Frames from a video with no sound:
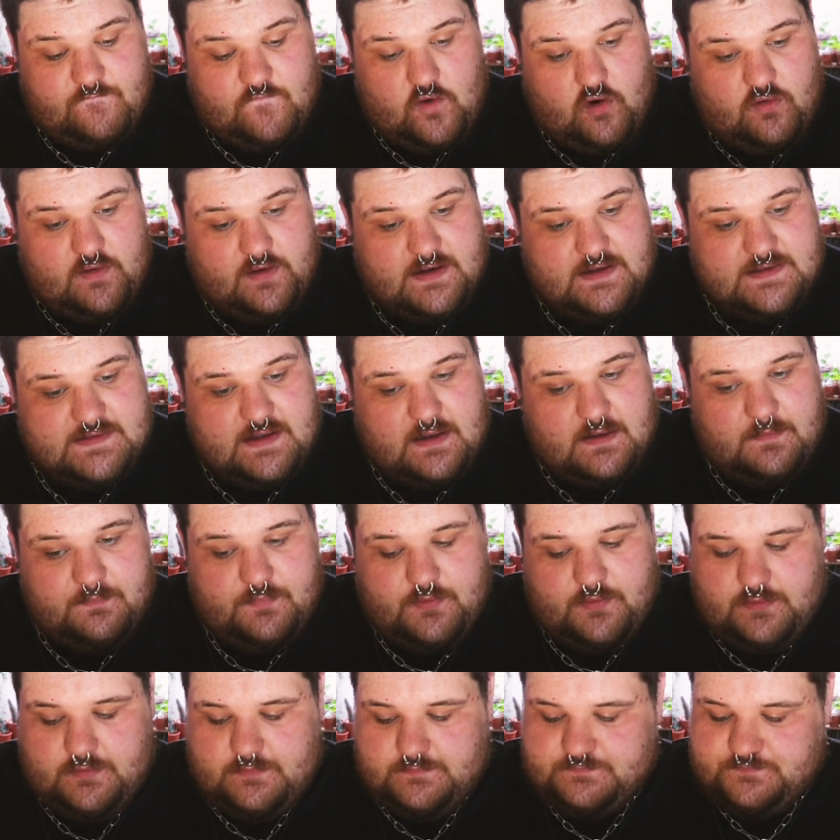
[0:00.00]
For
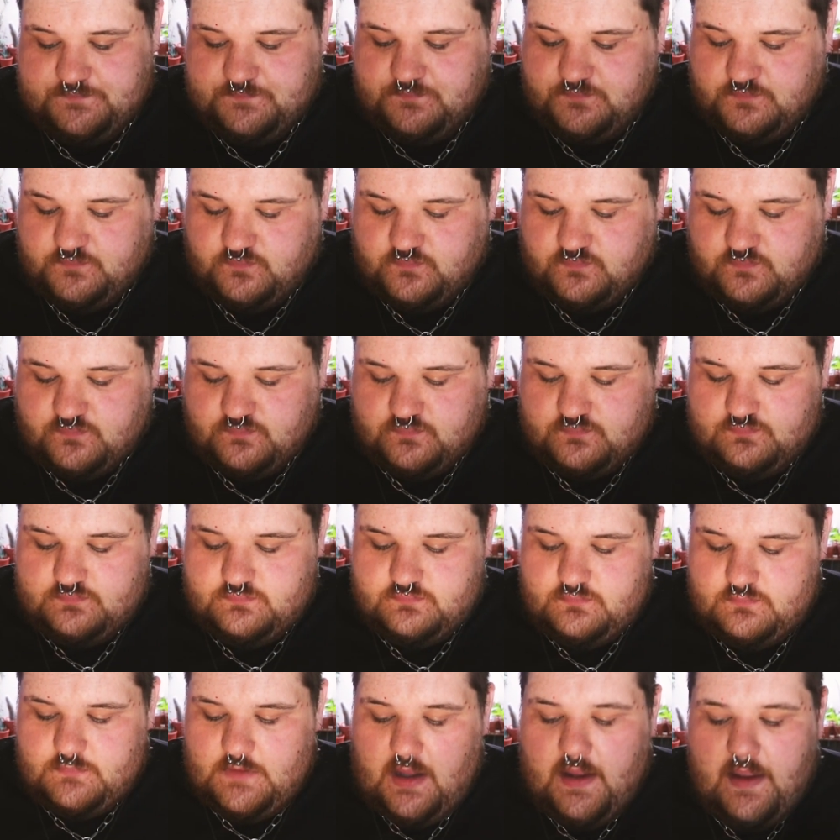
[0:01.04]
example,
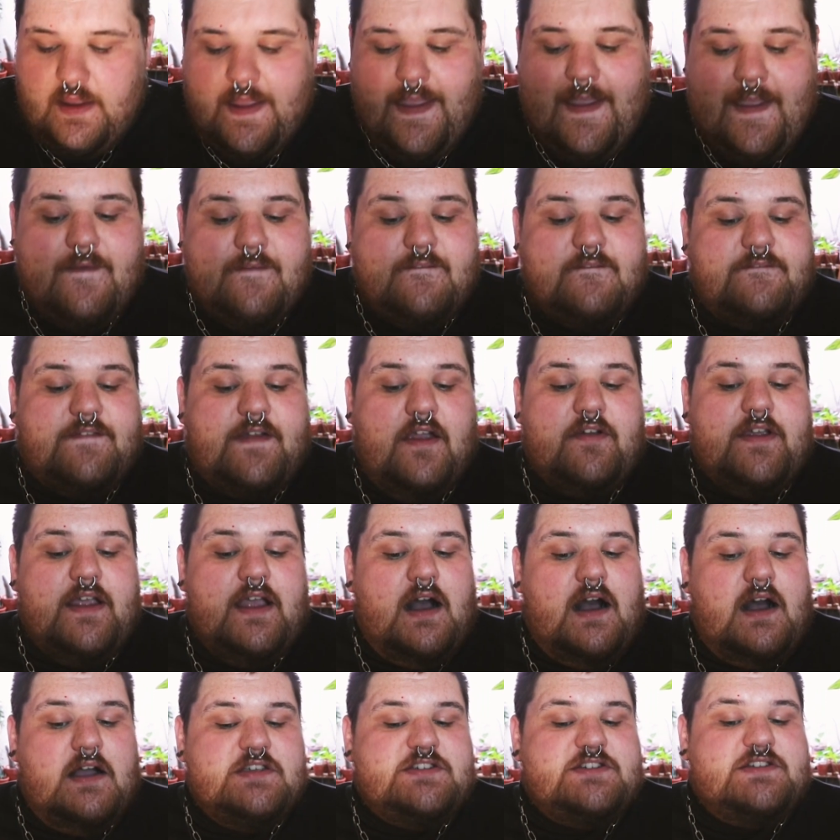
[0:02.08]
very
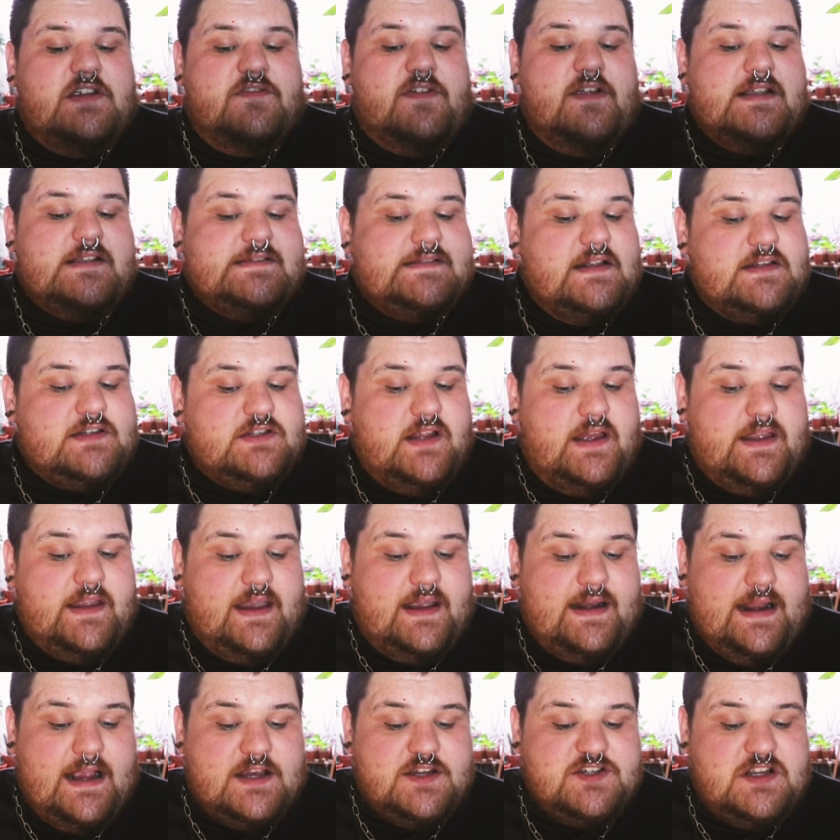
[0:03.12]
harsh direct sunlight
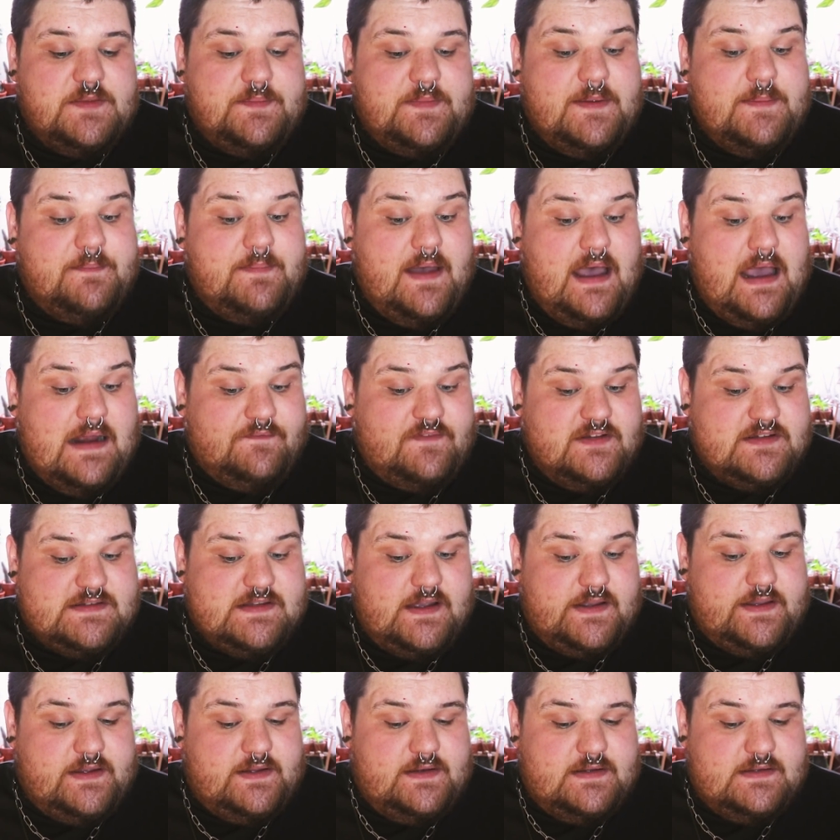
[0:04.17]
can actually be bad for
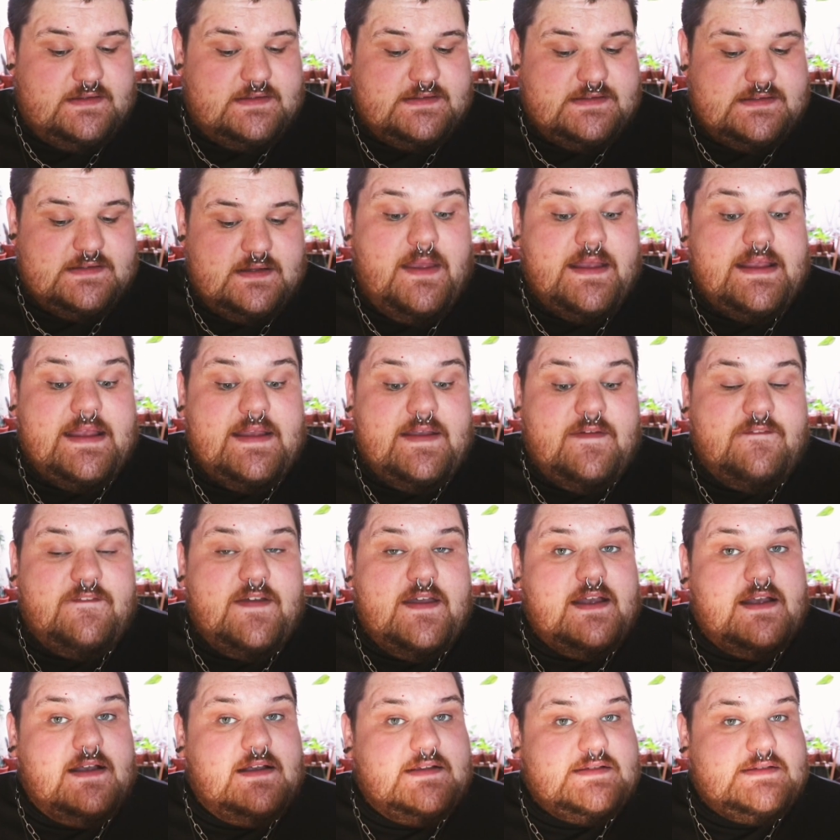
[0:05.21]
succulents. Picky
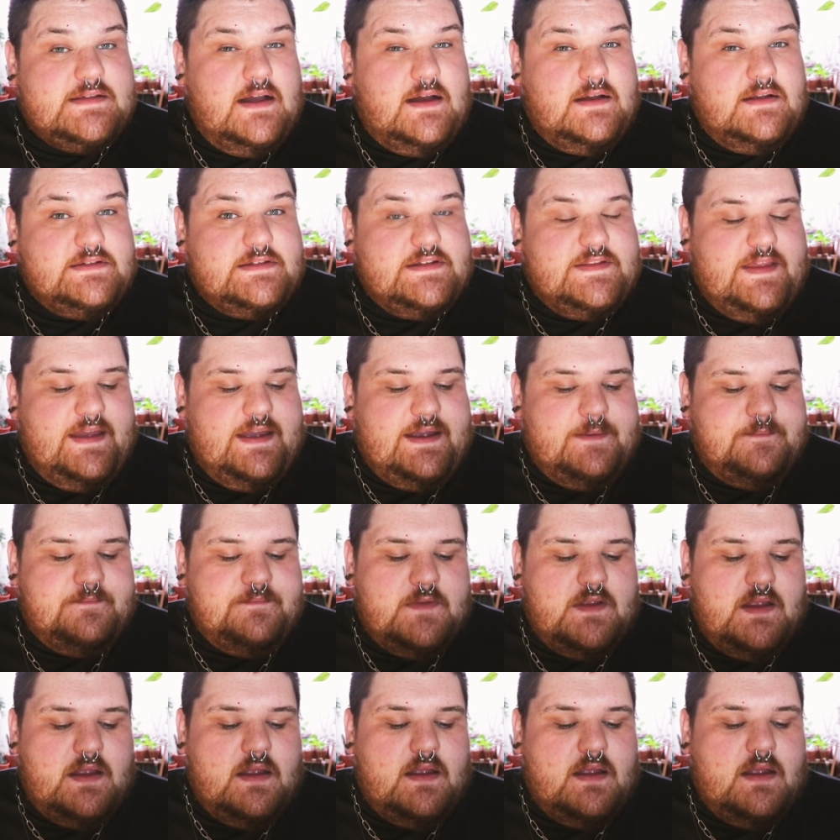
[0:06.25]
things, aren't they?
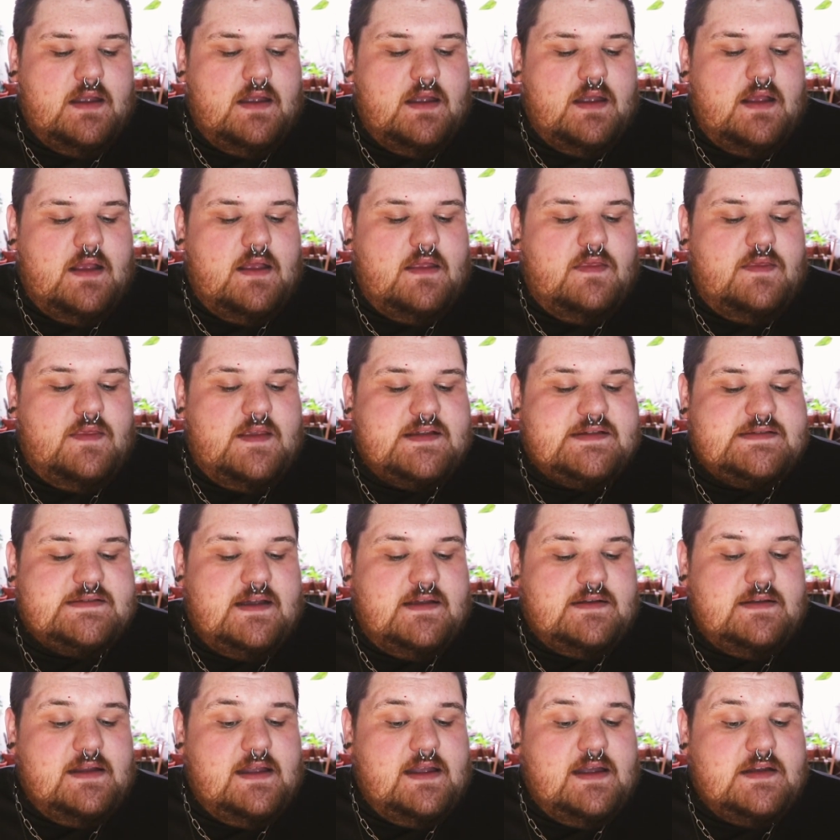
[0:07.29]
The
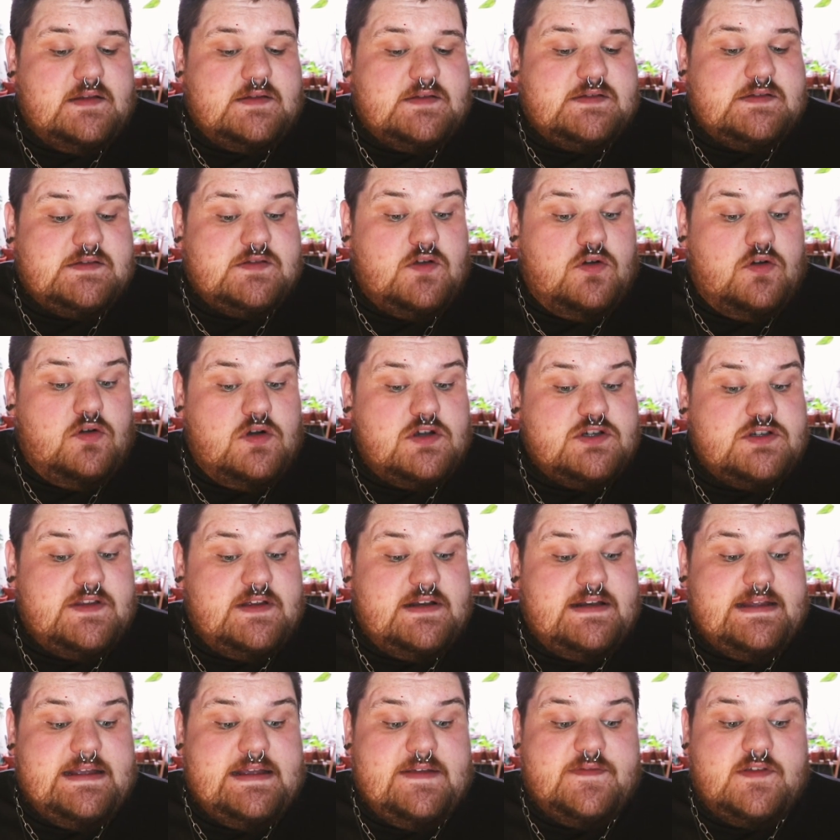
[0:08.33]
sun can scorch
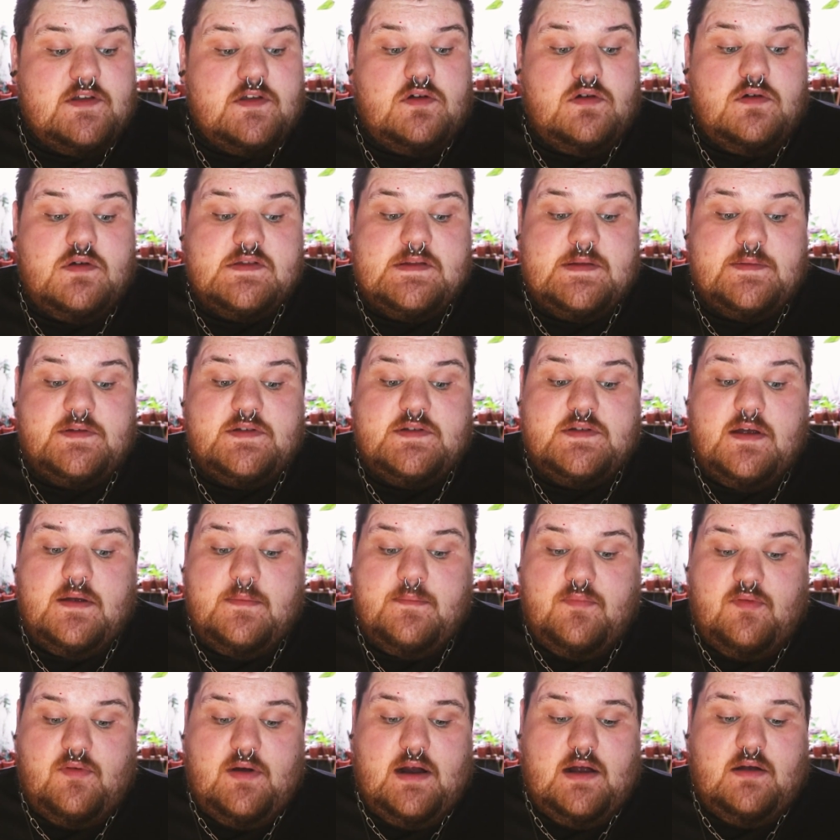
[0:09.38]
the leaves and cause them to
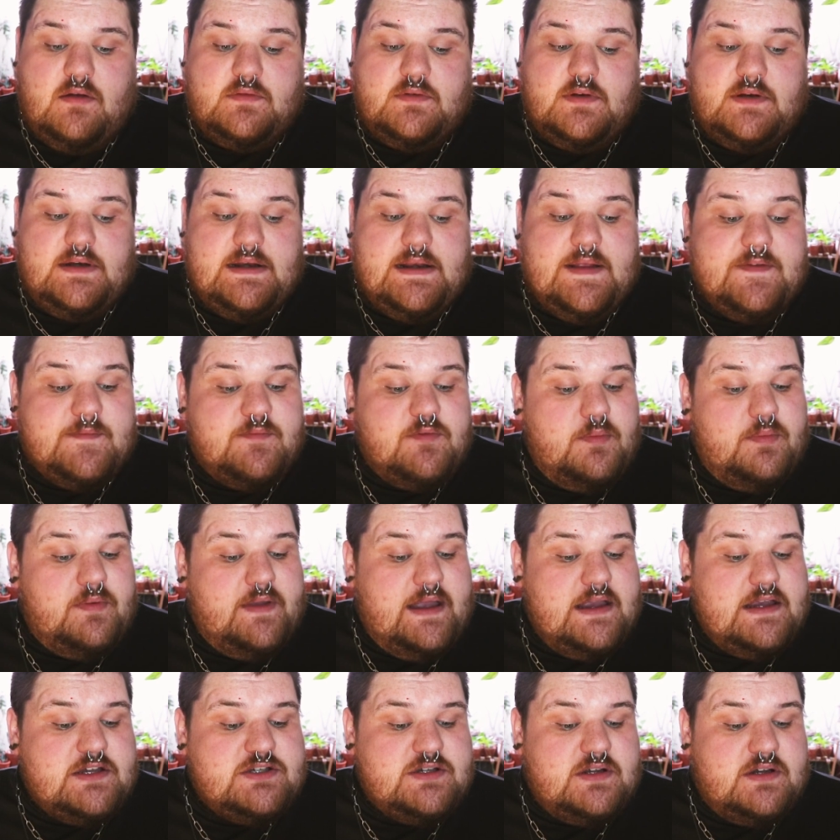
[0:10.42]
turn brown. Leaves
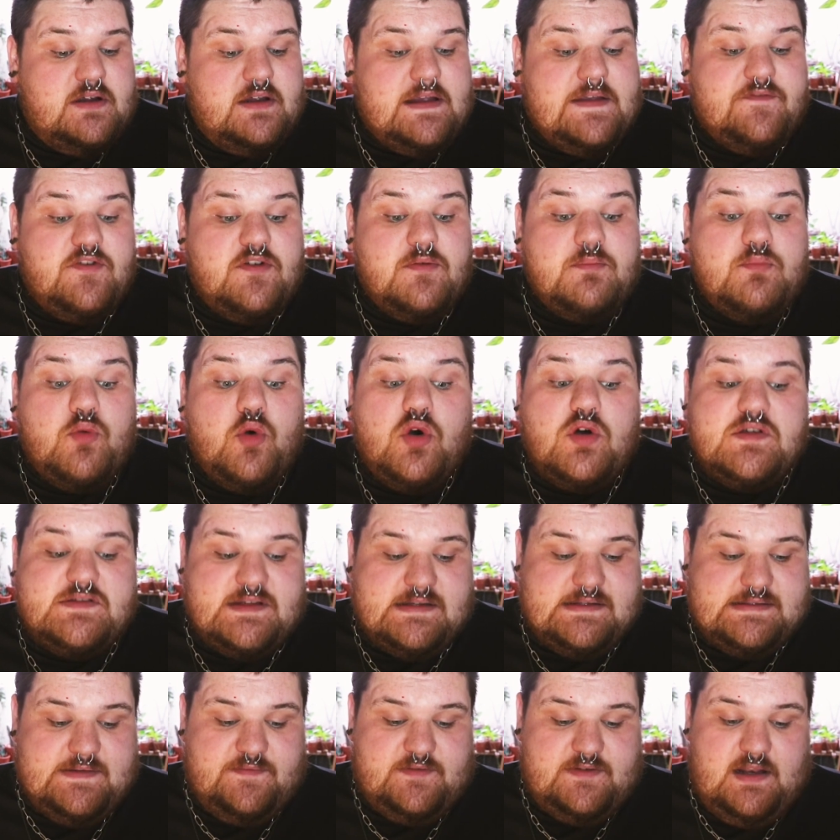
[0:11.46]
propagation are even more
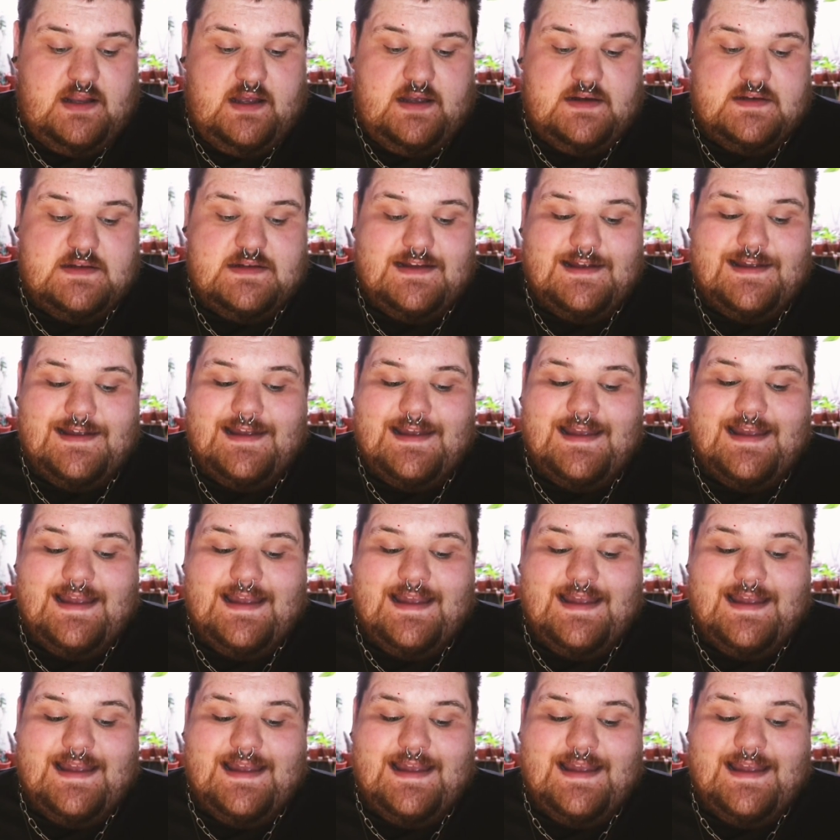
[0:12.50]
sensitive to light.